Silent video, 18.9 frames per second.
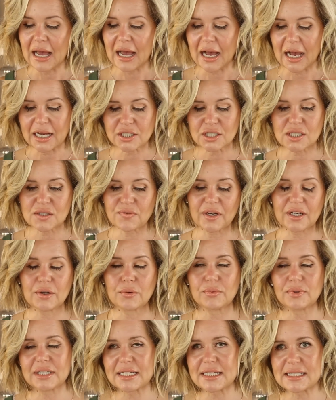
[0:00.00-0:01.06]
I just find it
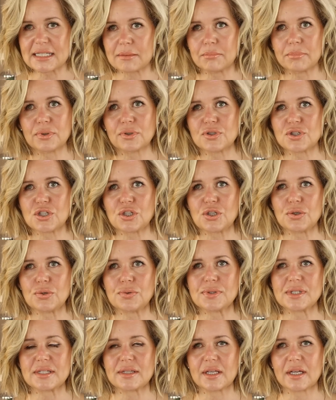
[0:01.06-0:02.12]
really simple to
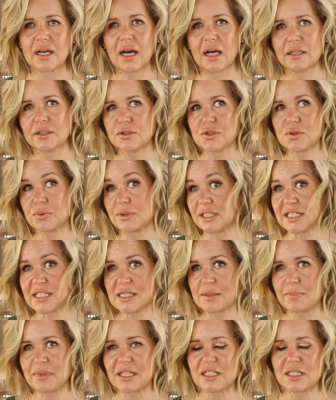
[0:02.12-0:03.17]
use and the colors really speak